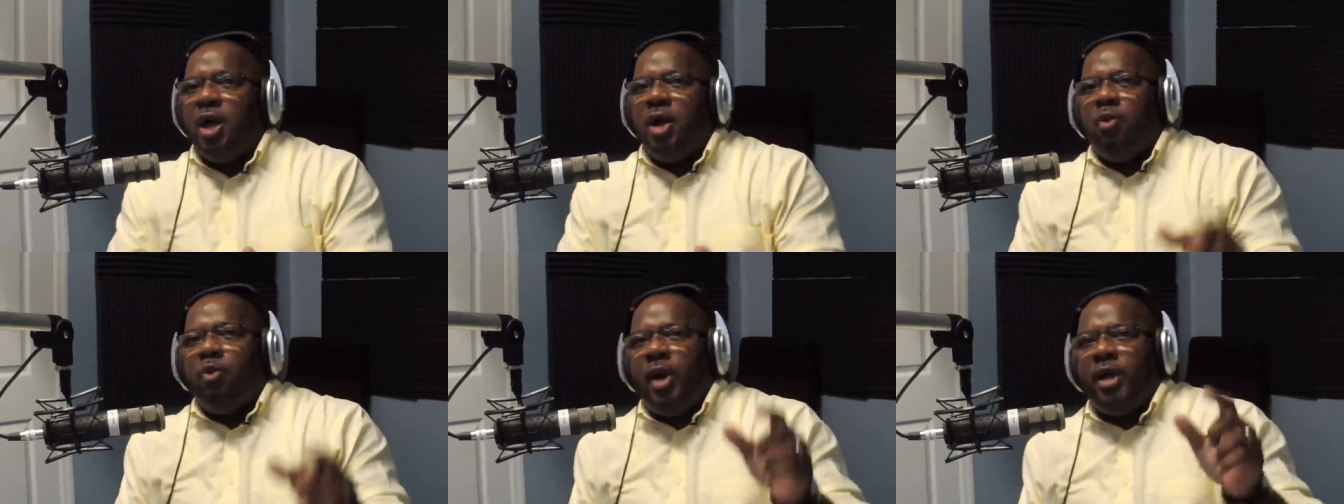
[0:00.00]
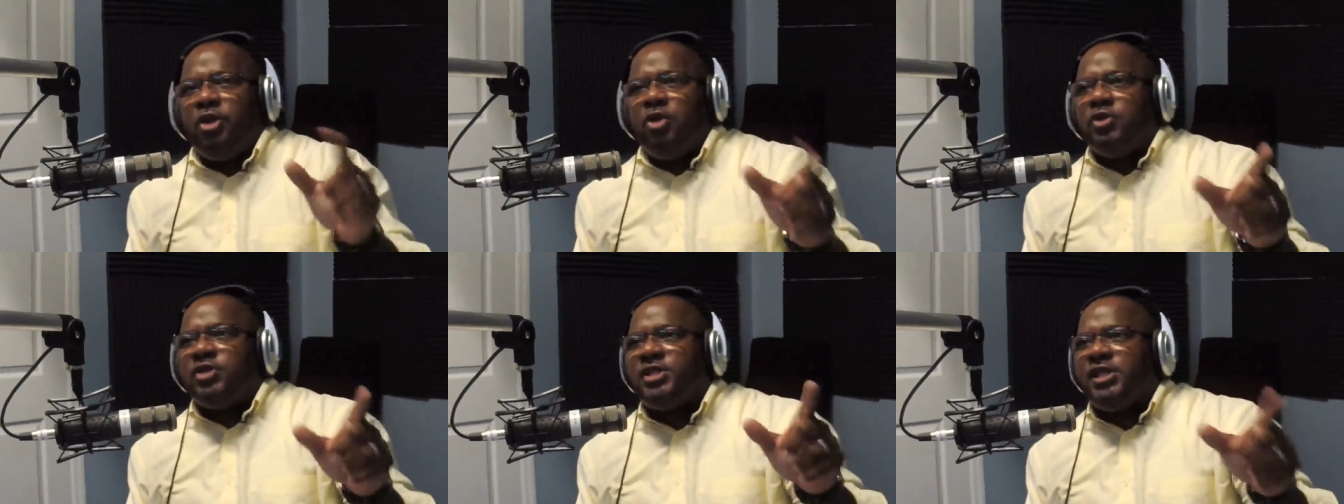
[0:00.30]

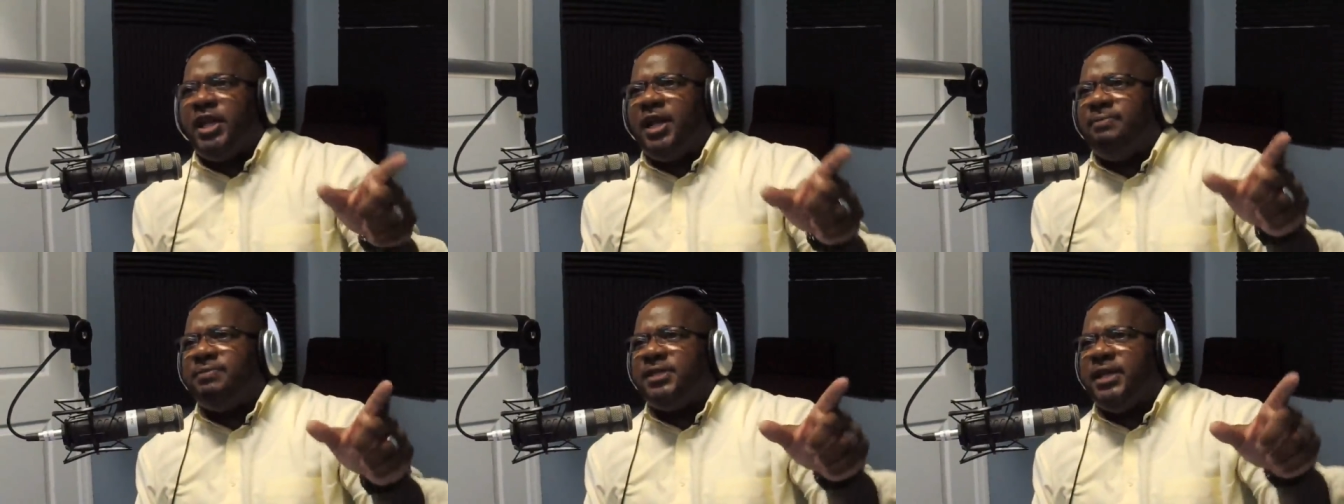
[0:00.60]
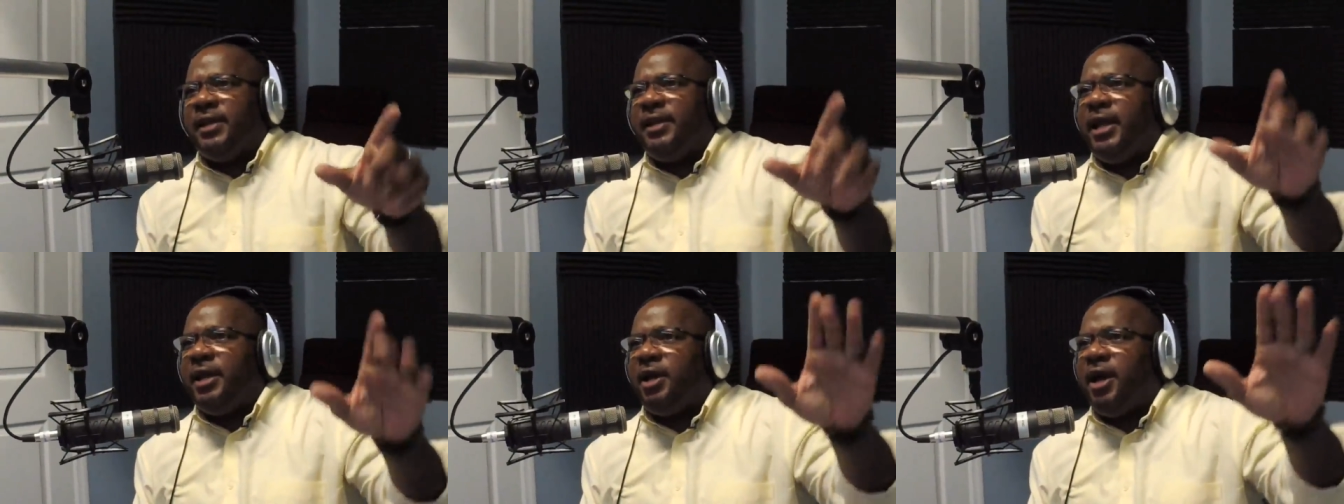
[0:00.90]
when you see them
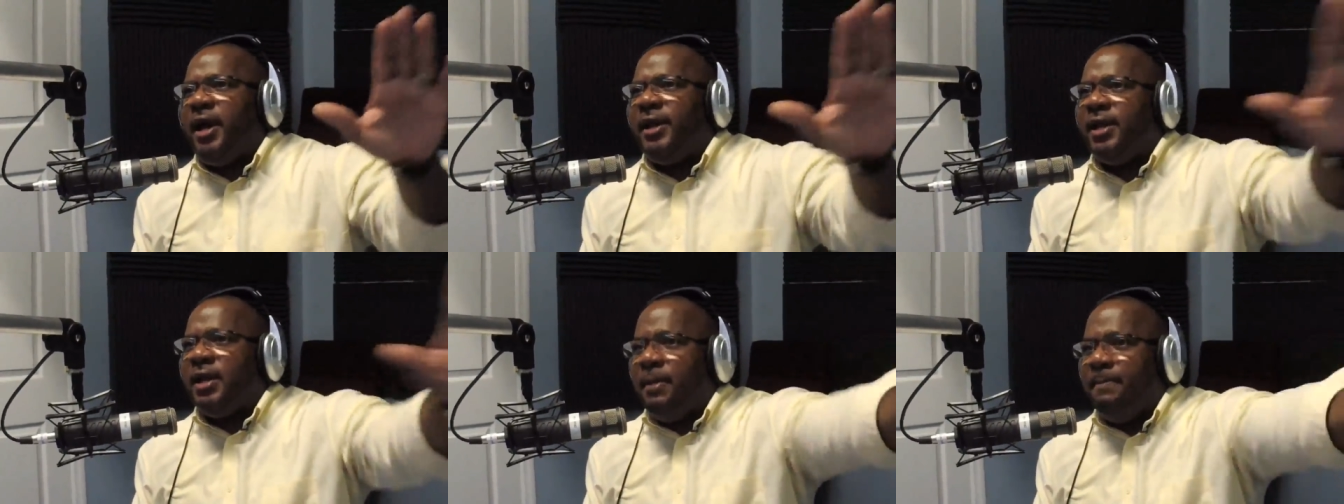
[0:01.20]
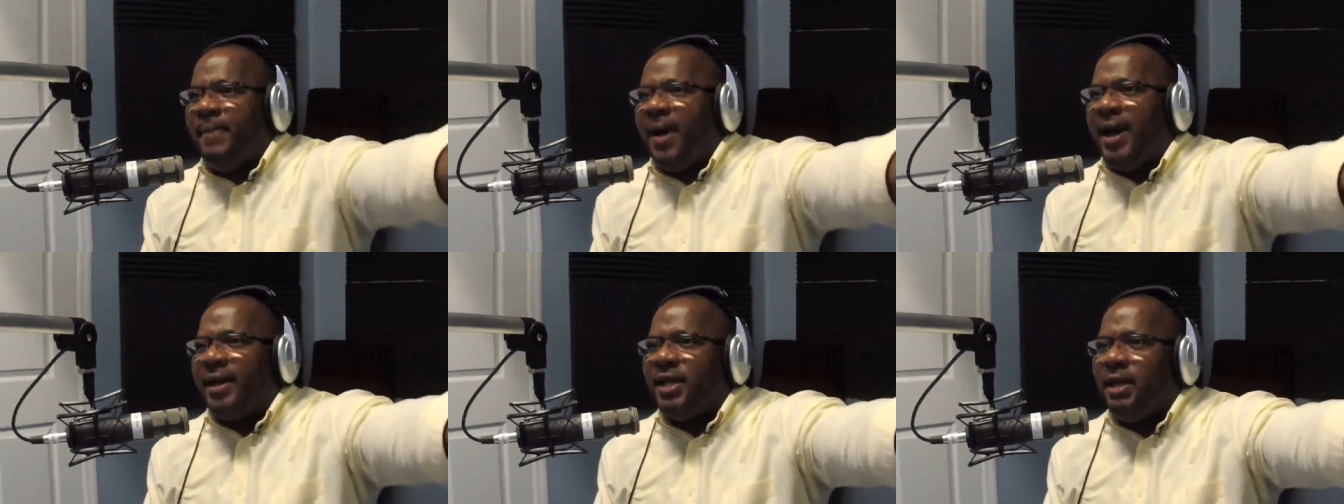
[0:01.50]
saying they're going in the
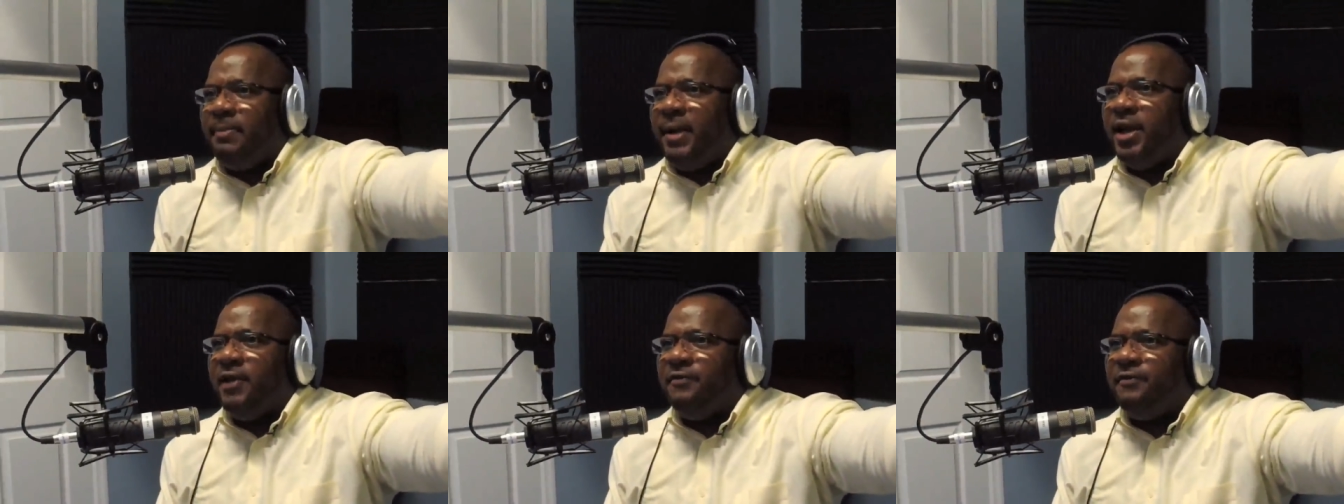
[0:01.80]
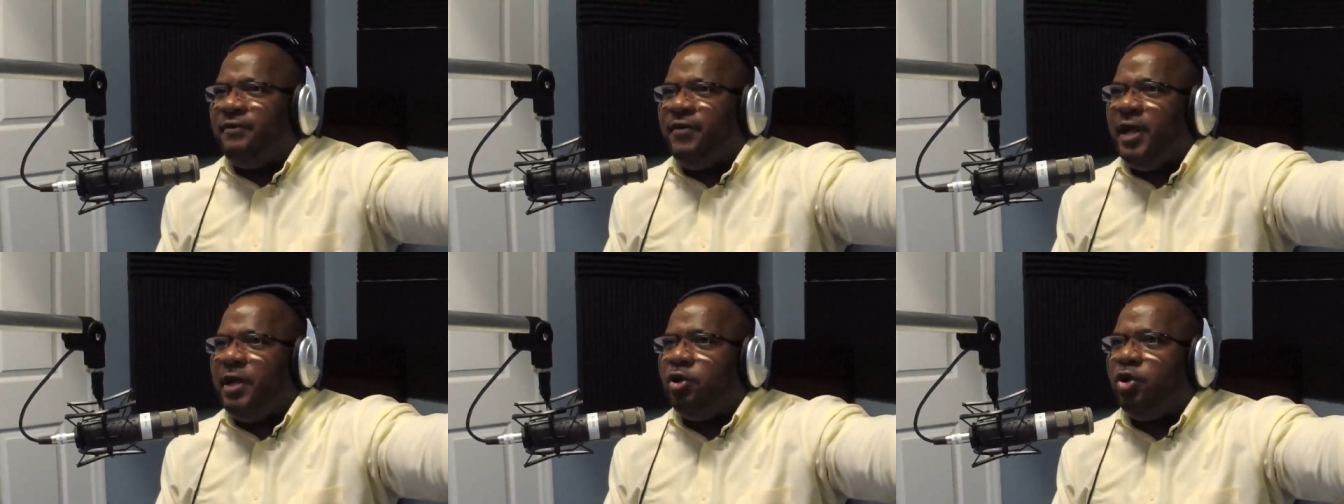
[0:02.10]
backyard by the
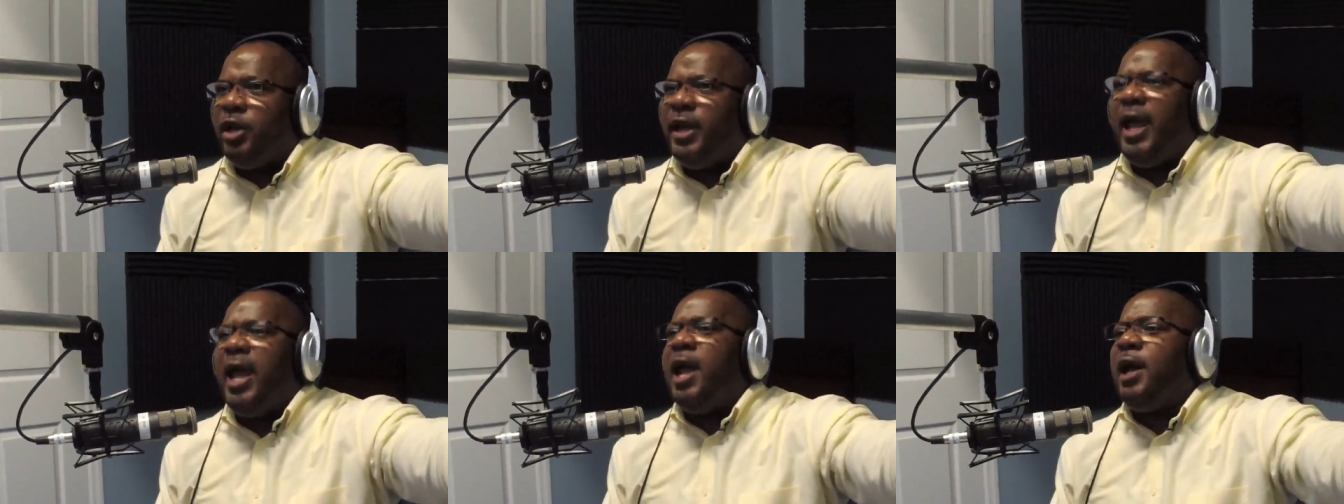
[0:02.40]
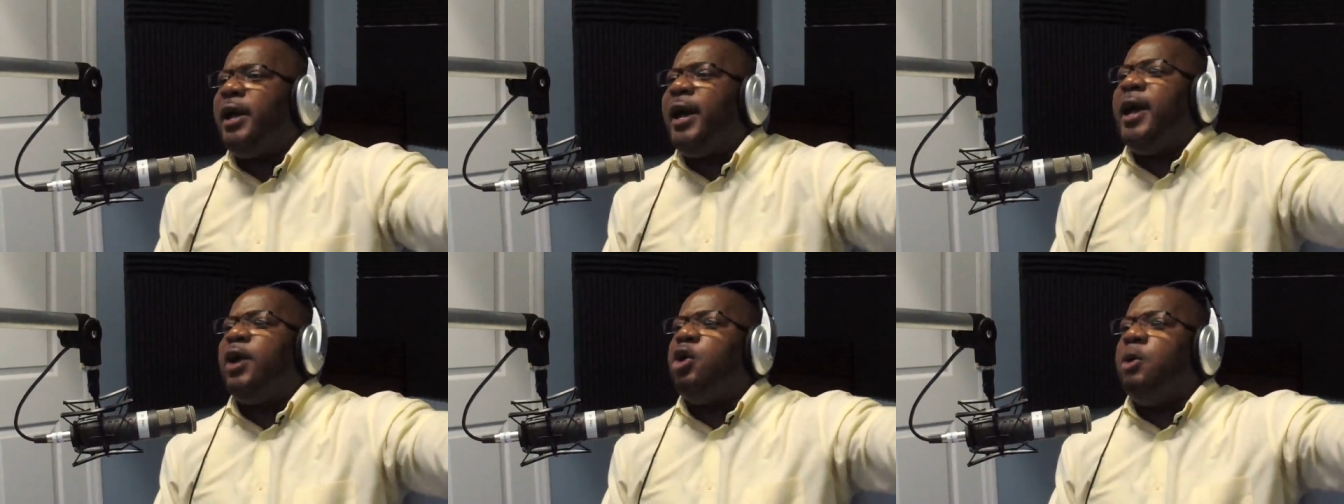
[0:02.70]
field, they
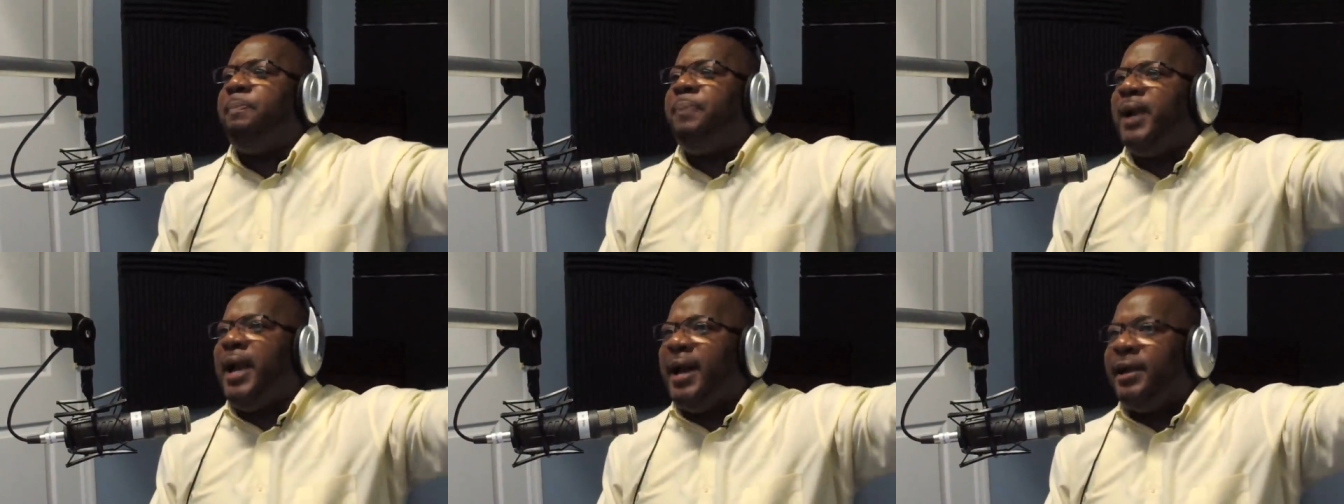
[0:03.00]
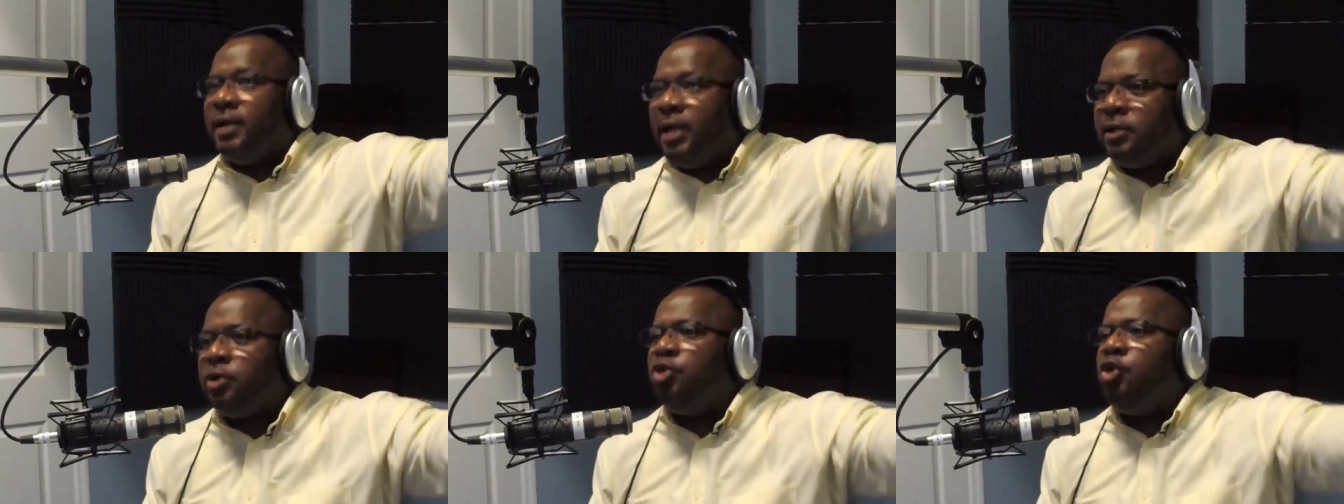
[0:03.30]
ain't, they ain't gonna
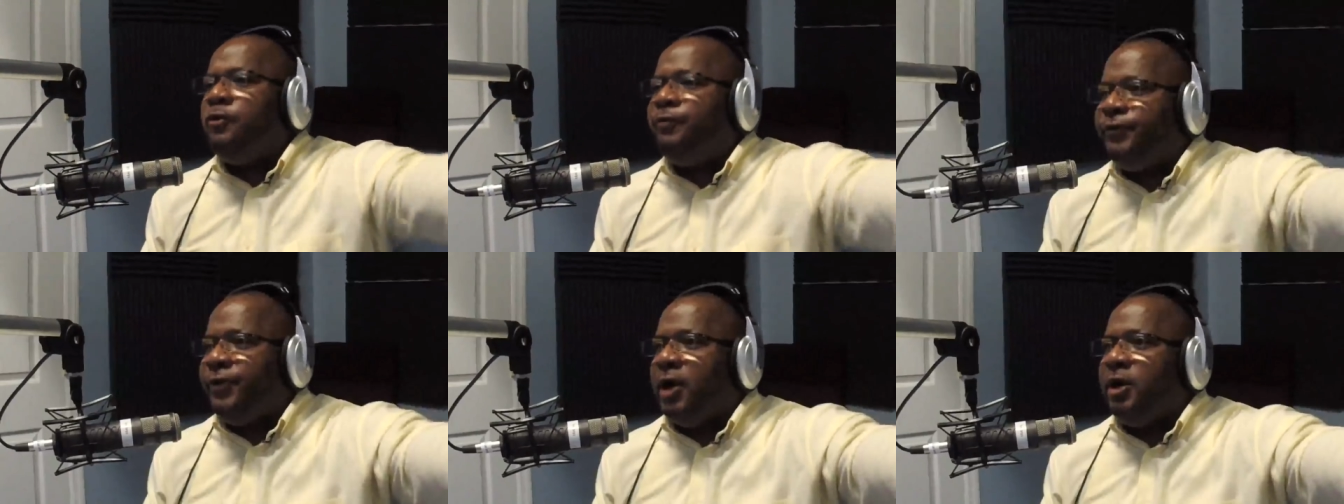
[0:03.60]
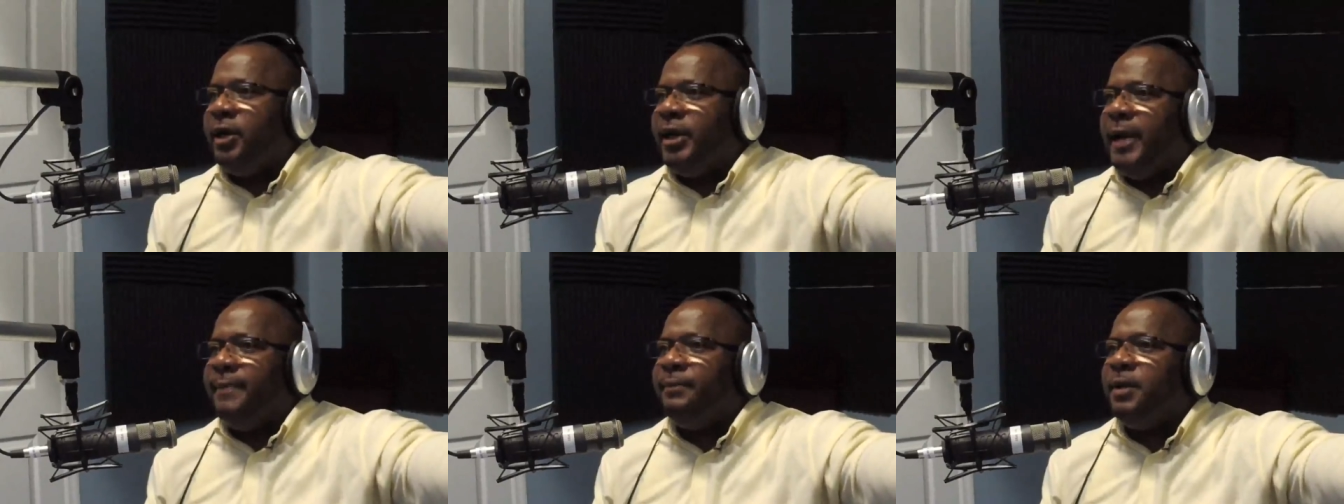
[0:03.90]
plant nothing. You
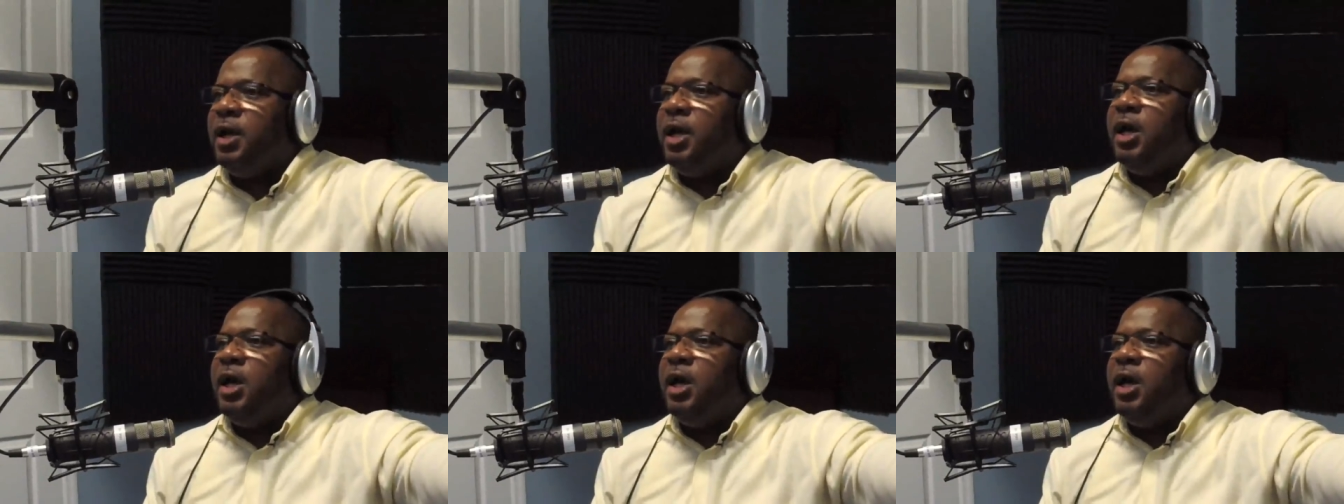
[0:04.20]
follow them.